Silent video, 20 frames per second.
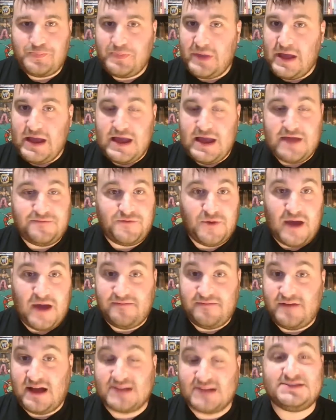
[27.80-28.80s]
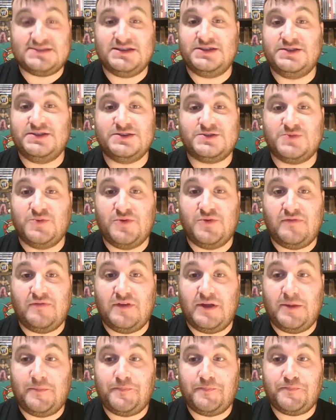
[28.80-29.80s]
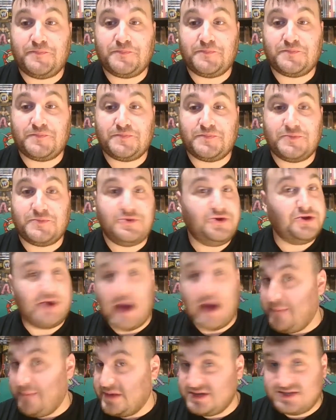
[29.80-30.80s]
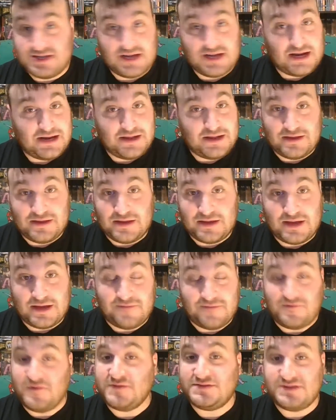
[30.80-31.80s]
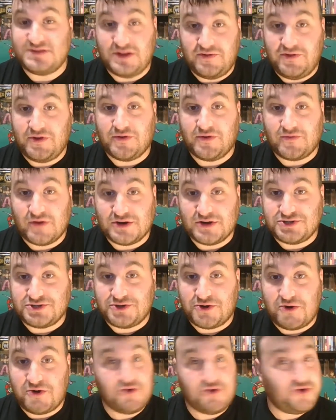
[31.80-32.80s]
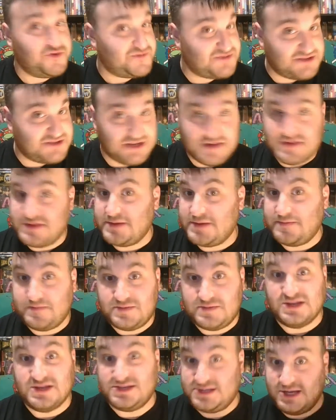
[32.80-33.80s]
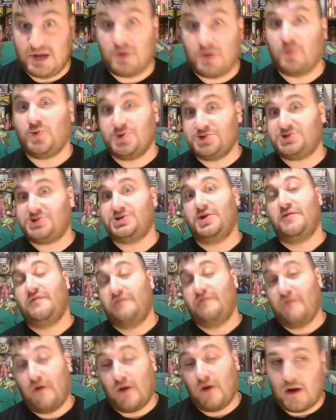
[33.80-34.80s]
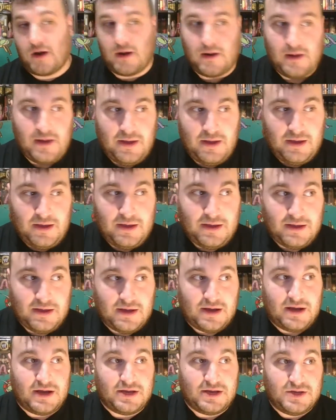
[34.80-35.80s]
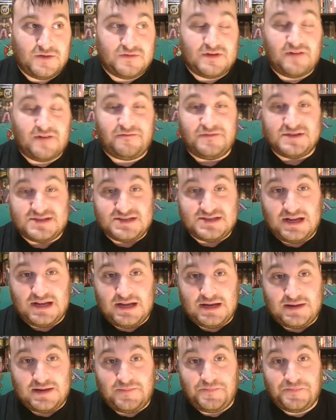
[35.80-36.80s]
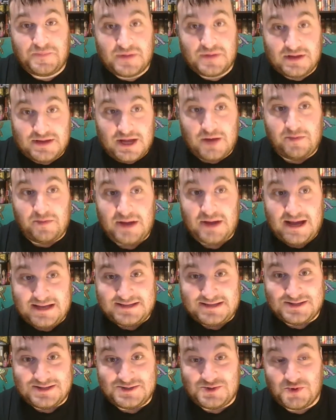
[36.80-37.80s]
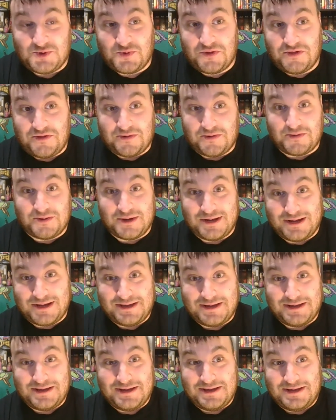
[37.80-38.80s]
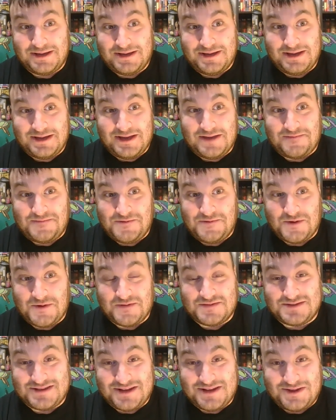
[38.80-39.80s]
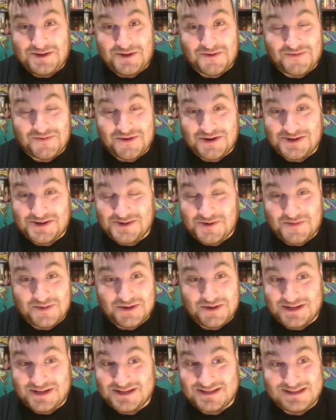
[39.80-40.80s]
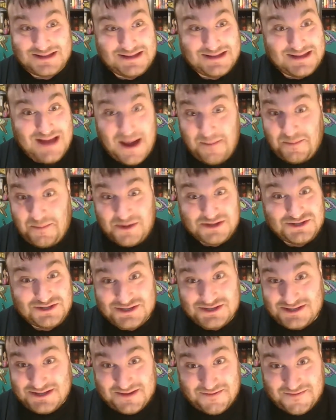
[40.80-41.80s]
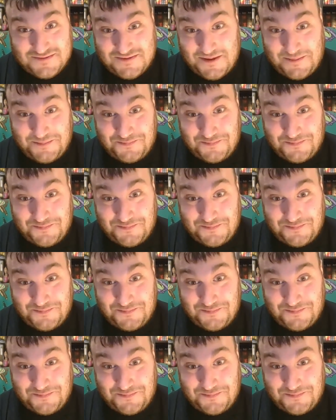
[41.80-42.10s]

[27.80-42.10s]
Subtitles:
if you have not seen this movie, you're not missing anything. If you've seen the original, you've seen the sequel so far. You've definitely seen Lake Placid 2 and 3 if you have seen the original, because not much is different.